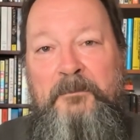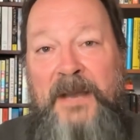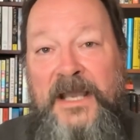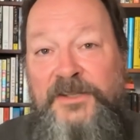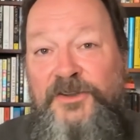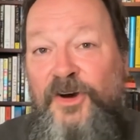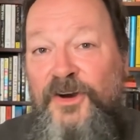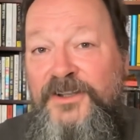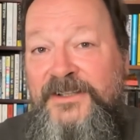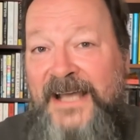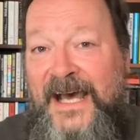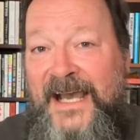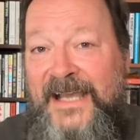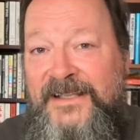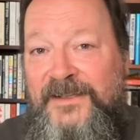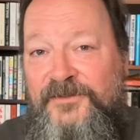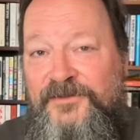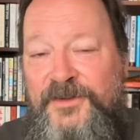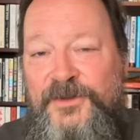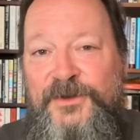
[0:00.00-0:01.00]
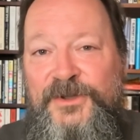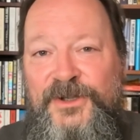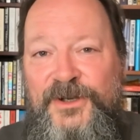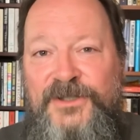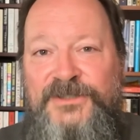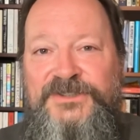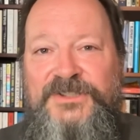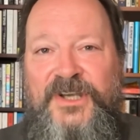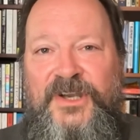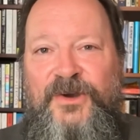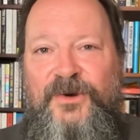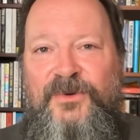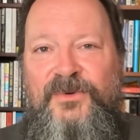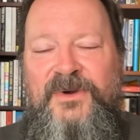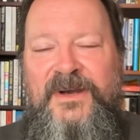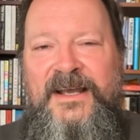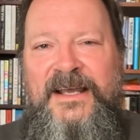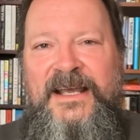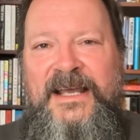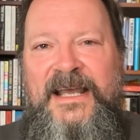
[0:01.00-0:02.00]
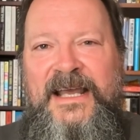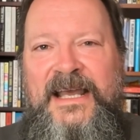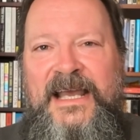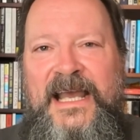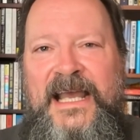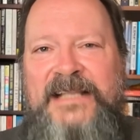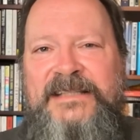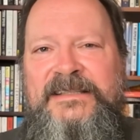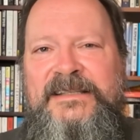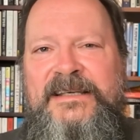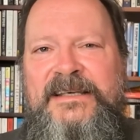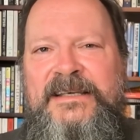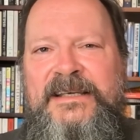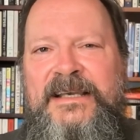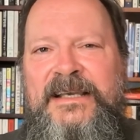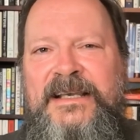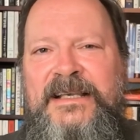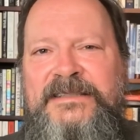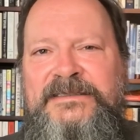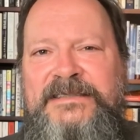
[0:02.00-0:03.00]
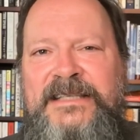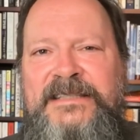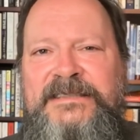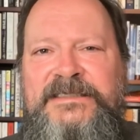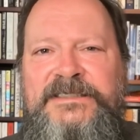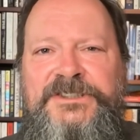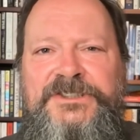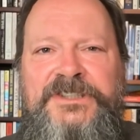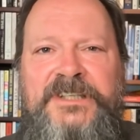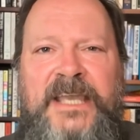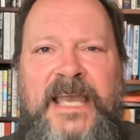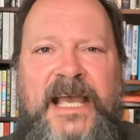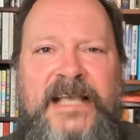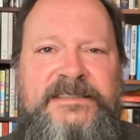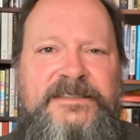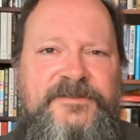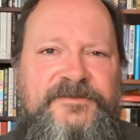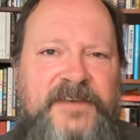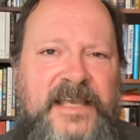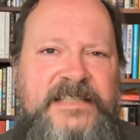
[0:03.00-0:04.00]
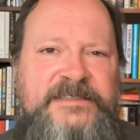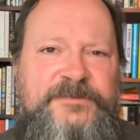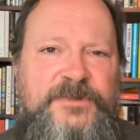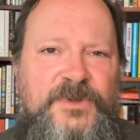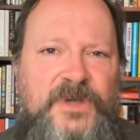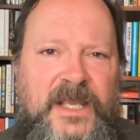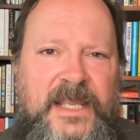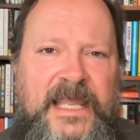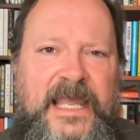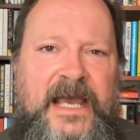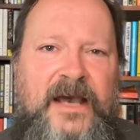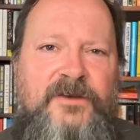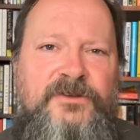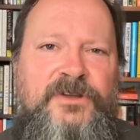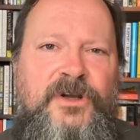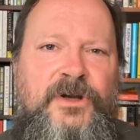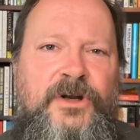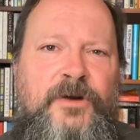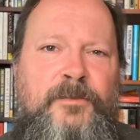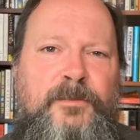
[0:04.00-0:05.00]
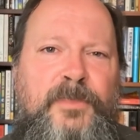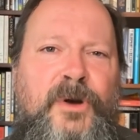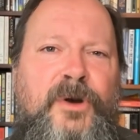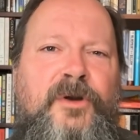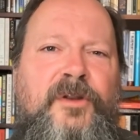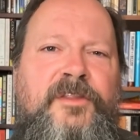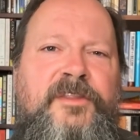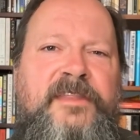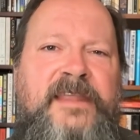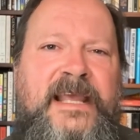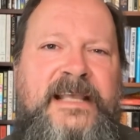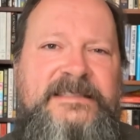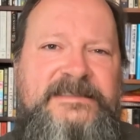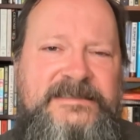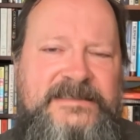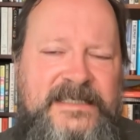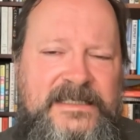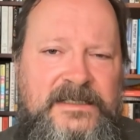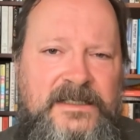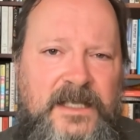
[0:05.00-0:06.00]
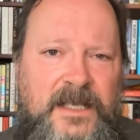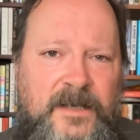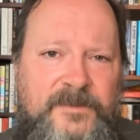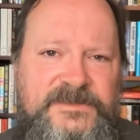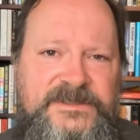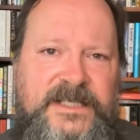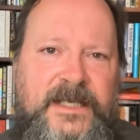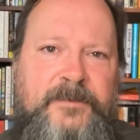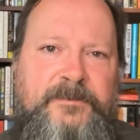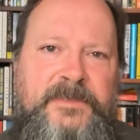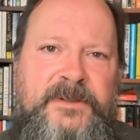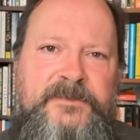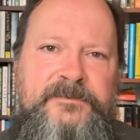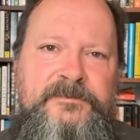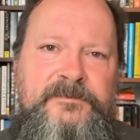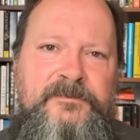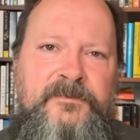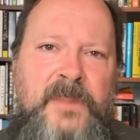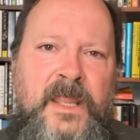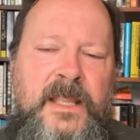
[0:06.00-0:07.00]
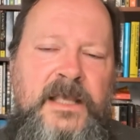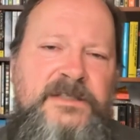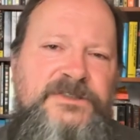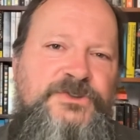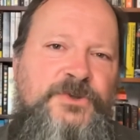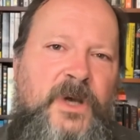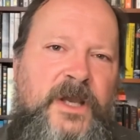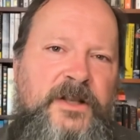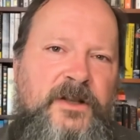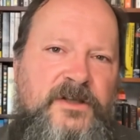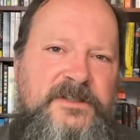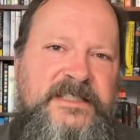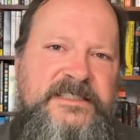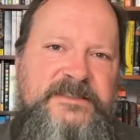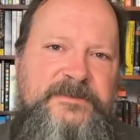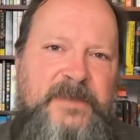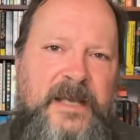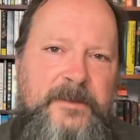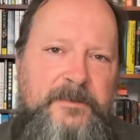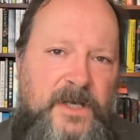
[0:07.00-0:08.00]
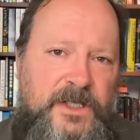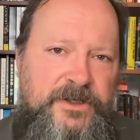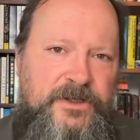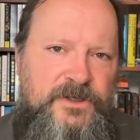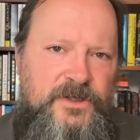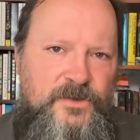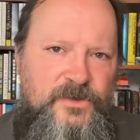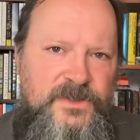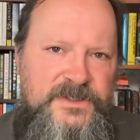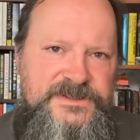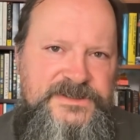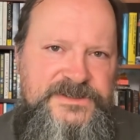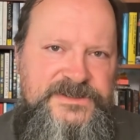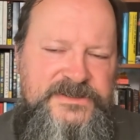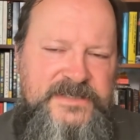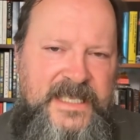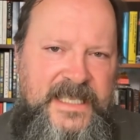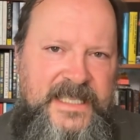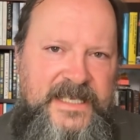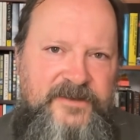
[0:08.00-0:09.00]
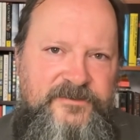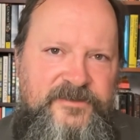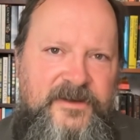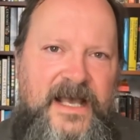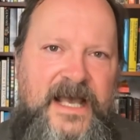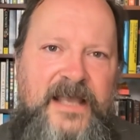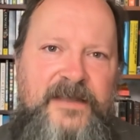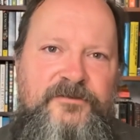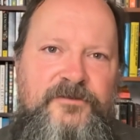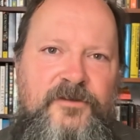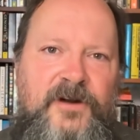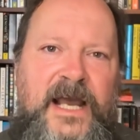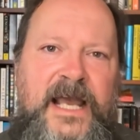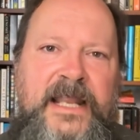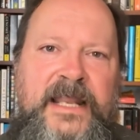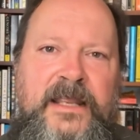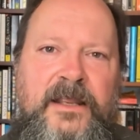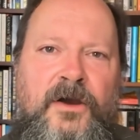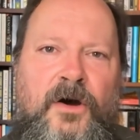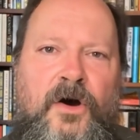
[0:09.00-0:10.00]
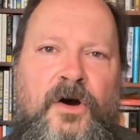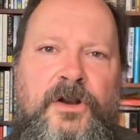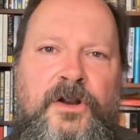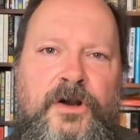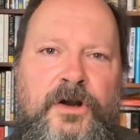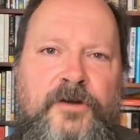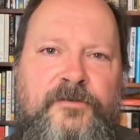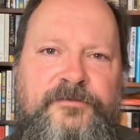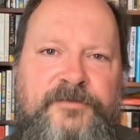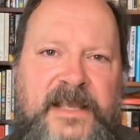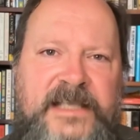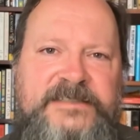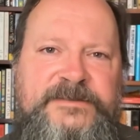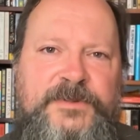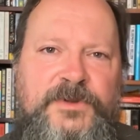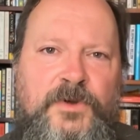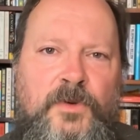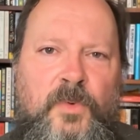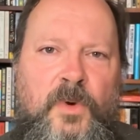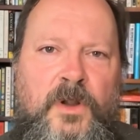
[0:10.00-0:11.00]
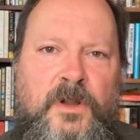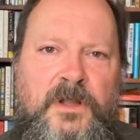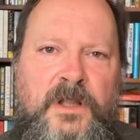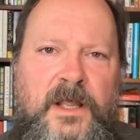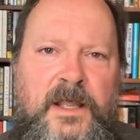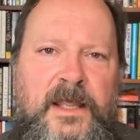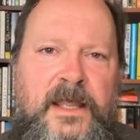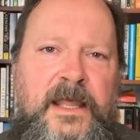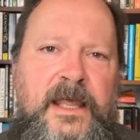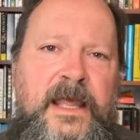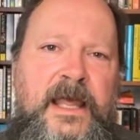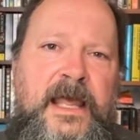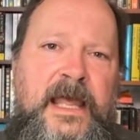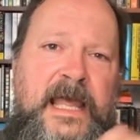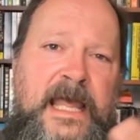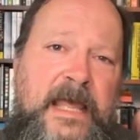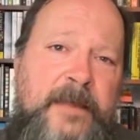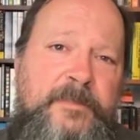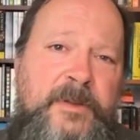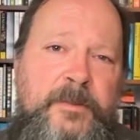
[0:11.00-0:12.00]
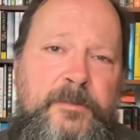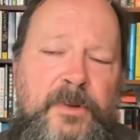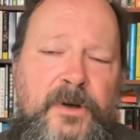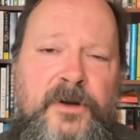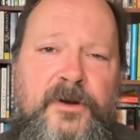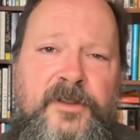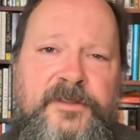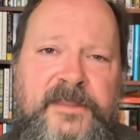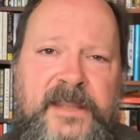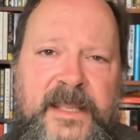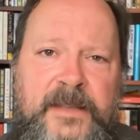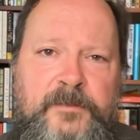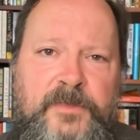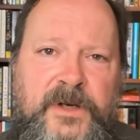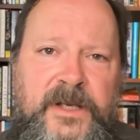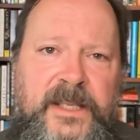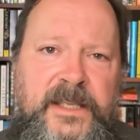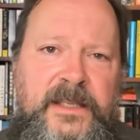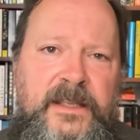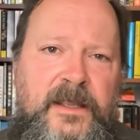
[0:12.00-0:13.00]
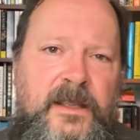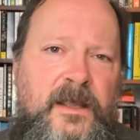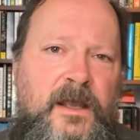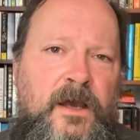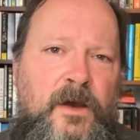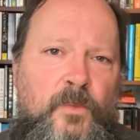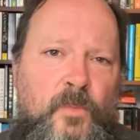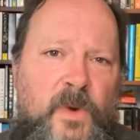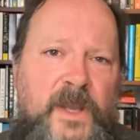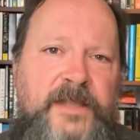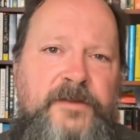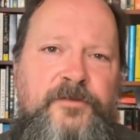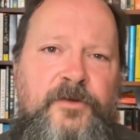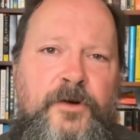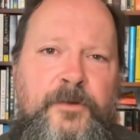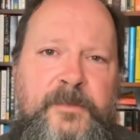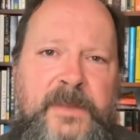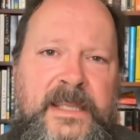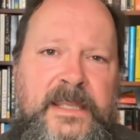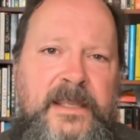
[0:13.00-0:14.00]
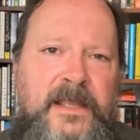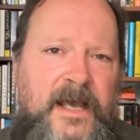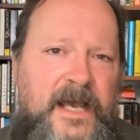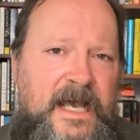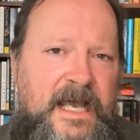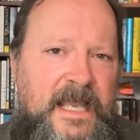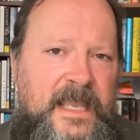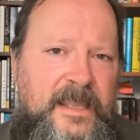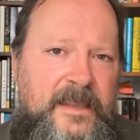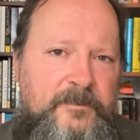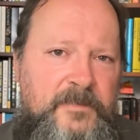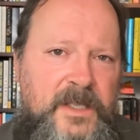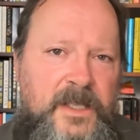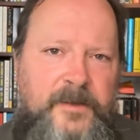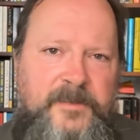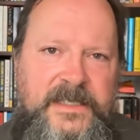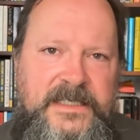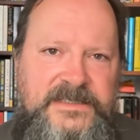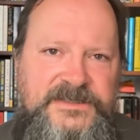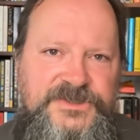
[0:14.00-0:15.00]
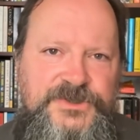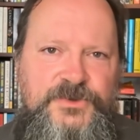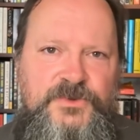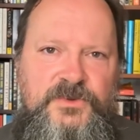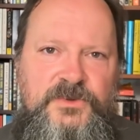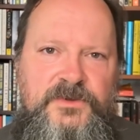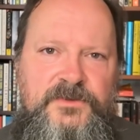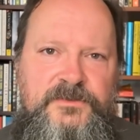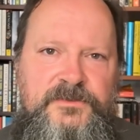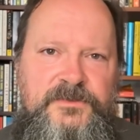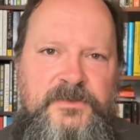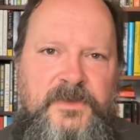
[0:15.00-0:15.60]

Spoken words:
My dog died a few years ago, and since she has a Facebook account, her birthday still comes up. So I noticed my mother, who is 85, writing on her Facebook wall, "Happy birthday, Brie. Wait for me. I am coming soon."